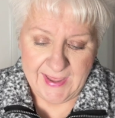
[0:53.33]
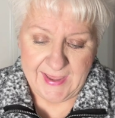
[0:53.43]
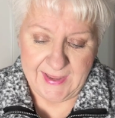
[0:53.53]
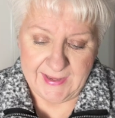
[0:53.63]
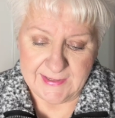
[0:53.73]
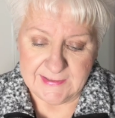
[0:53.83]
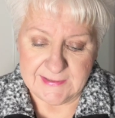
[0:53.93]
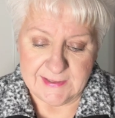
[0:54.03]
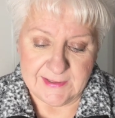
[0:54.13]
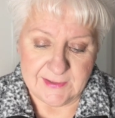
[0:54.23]

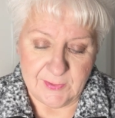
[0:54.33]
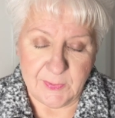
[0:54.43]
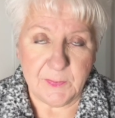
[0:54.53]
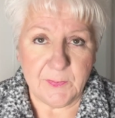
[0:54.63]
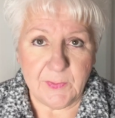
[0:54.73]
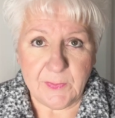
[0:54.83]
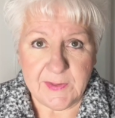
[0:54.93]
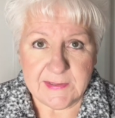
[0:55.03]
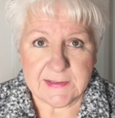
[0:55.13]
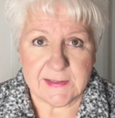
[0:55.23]
And through
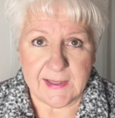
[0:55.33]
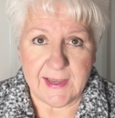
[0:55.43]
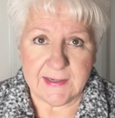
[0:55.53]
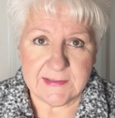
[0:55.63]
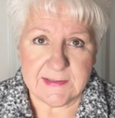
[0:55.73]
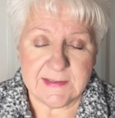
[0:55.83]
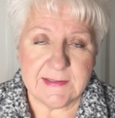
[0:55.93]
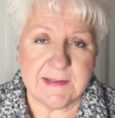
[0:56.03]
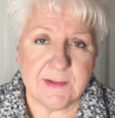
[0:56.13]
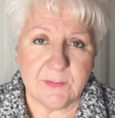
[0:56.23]
these
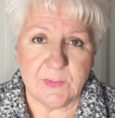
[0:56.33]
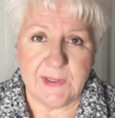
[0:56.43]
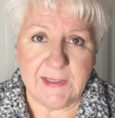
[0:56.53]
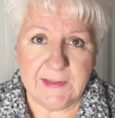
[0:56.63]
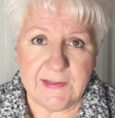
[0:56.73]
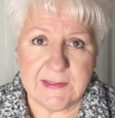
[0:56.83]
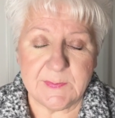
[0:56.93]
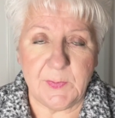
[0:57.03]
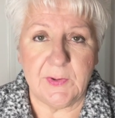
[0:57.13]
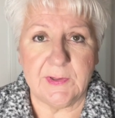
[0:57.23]
classes and reading these
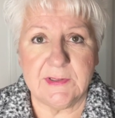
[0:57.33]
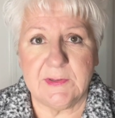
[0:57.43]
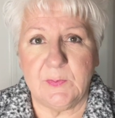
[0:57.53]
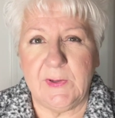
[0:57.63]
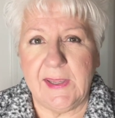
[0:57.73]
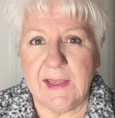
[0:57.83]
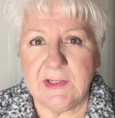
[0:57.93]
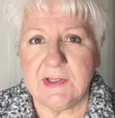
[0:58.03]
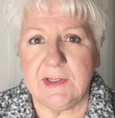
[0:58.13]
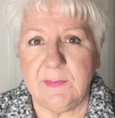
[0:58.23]
books, we
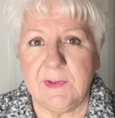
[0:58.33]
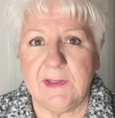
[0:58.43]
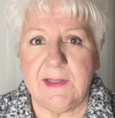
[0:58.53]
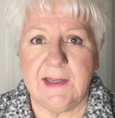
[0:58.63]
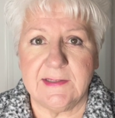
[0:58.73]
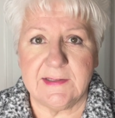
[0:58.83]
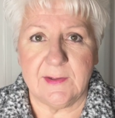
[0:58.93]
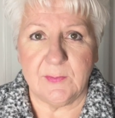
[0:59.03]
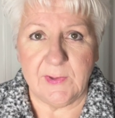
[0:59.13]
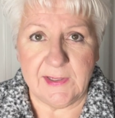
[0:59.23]
actually realized
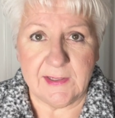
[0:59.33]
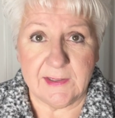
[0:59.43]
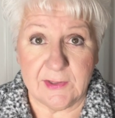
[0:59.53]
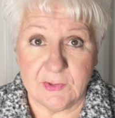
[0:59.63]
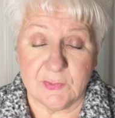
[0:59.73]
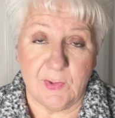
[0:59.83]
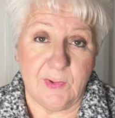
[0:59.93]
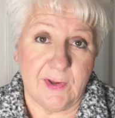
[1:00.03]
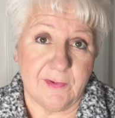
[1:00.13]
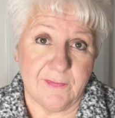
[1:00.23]
that we could
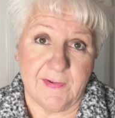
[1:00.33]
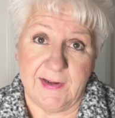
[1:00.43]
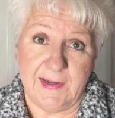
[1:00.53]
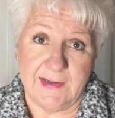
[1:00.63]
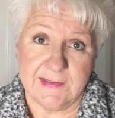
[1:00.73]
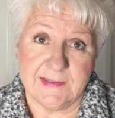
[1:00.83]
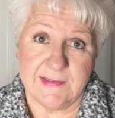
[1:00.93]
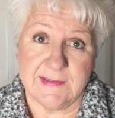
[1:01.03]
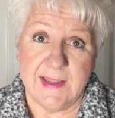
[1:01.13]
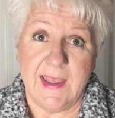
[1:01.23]
control our
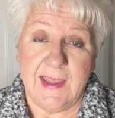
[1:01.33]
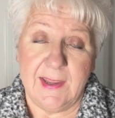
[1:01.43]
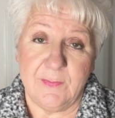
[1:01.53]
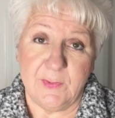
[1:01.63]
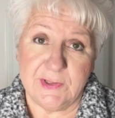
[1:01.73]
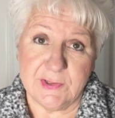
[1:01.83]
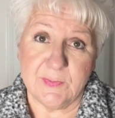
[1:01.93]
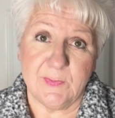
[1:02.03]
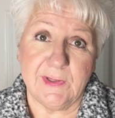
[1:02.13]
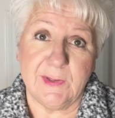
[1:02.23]
finances if we just
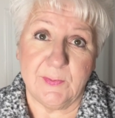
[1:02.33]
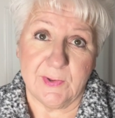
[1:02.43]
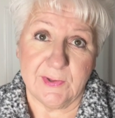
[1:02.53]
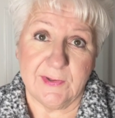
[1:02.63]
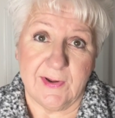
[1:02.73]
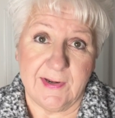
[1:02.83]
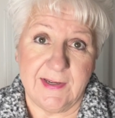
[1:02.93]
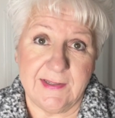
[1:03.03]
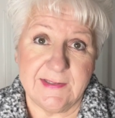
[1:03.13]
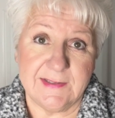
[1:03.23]
really worked on
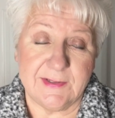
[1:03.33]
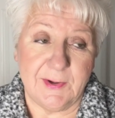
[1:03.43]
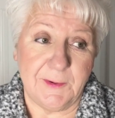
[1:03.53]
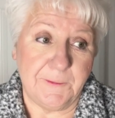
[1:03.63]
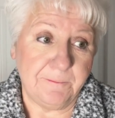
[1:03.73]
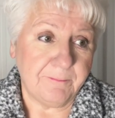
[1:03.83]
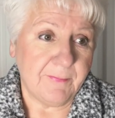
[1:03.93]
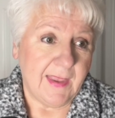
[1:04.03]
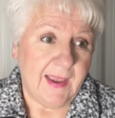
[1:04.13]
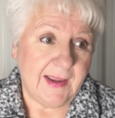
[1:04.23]
it. So
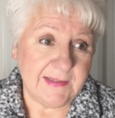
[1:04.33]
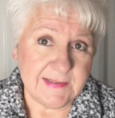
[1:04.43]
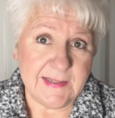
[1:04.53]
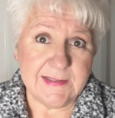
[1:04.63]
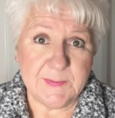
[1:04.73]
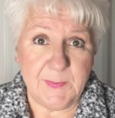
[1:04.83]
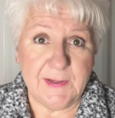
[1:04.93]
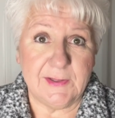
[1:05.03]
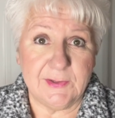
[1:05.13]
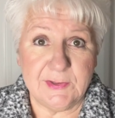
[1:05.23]
I'd say it's been
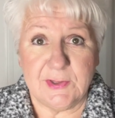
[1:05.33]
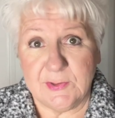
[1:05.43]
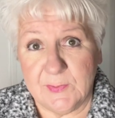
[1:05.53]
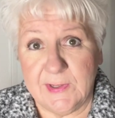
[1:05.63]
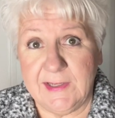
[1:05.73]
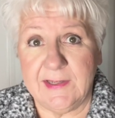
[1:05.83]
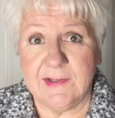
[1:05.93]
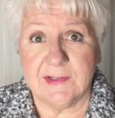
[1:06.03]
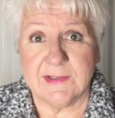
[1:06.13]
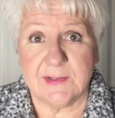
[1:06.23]
close to 20
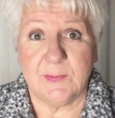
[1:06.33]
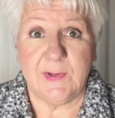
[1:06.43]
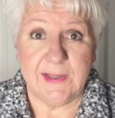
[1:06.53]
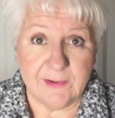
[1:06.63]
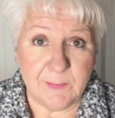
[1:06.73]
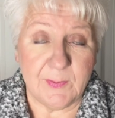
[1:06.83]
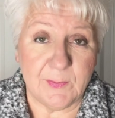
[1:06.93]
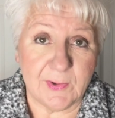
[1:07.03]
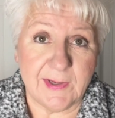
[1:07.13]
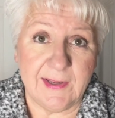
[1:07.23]
years. We have been
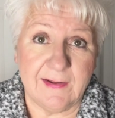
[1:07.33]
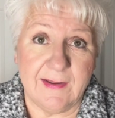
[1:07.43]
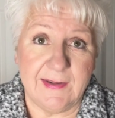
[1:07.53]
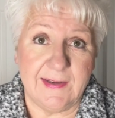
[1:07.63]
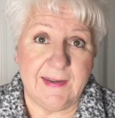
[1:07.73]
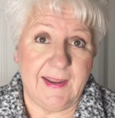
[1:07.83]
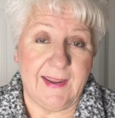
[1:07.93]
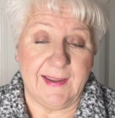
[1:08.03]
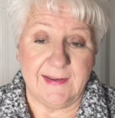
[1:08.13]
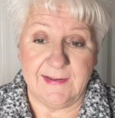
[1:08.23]
working on it,
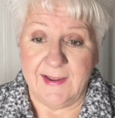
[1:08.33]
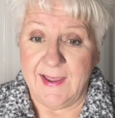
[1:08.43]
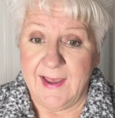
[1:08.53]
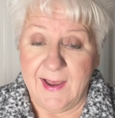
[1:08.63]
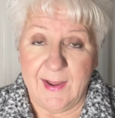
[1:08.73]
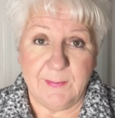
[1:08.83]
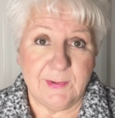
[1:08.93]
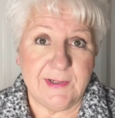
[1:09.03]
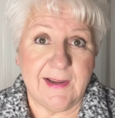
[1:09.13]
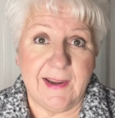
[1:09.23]
and I'm
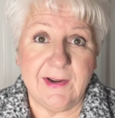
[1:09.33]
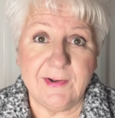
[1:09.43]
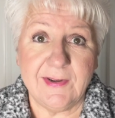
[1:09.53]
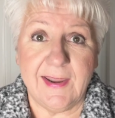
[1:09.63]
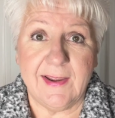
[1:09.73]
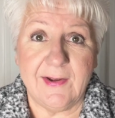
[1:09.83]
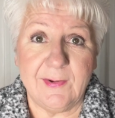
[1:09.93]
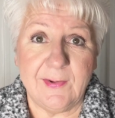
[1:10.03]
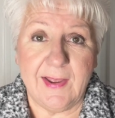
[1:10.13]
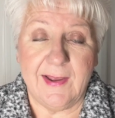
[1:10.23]
retired
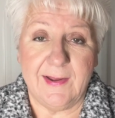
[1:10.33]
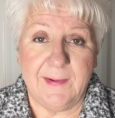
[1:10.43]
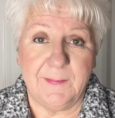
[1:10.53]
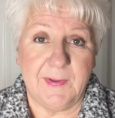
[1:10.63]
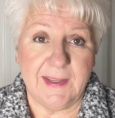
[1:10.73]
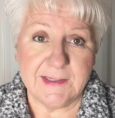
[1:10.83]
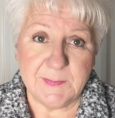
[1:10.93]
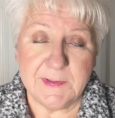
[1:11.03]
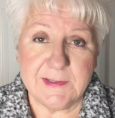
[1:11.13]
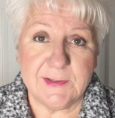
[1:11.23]
now. My
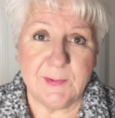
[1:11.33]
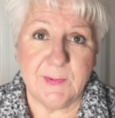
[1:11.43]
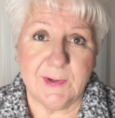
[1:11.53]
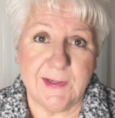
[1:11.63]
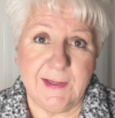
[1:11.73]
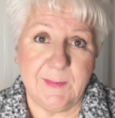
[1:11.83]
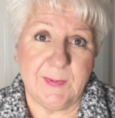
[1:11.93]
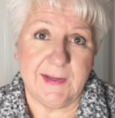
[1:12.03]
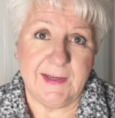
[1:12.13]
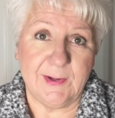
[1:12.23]
husband's still working,
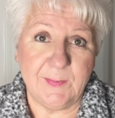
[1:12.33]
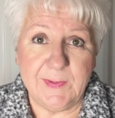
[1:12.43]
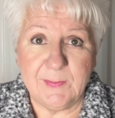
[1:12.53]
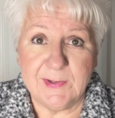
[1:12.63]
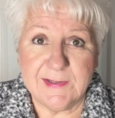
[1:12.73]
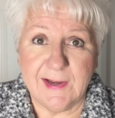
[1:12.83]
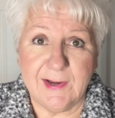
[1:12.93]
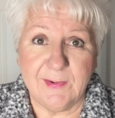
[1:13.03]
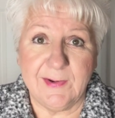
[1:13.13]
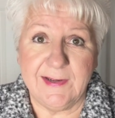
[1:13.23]
but he'll be
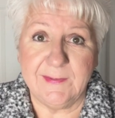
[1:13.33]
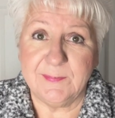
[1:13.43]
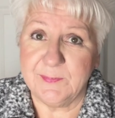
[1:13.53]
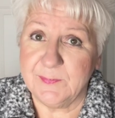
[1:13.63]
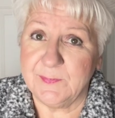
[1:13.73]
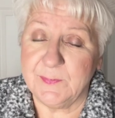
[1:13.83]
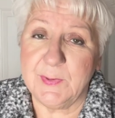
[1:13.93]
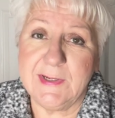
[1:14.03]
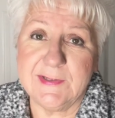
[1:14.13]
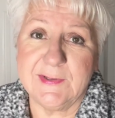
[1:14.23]
retiring
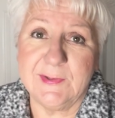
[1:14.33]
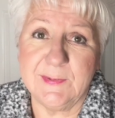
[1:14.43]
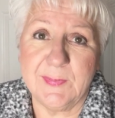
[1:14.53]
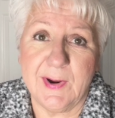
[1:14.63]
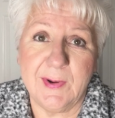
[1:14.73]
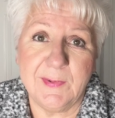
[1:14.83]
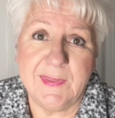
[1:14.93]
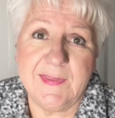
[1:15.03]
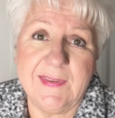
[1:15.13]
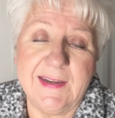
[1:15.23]
pretty soon, probably
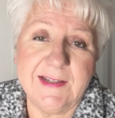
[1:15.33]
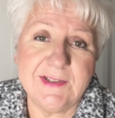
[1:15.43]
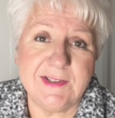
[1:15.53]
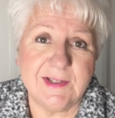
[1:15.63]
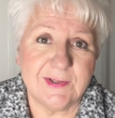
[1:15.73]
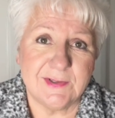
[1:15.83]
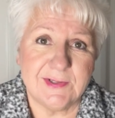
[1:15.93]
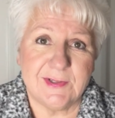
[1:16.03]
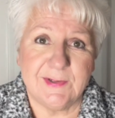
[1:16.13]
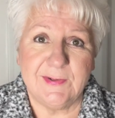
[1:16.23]
within the next year or
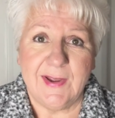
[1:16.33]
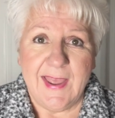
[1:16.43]
two.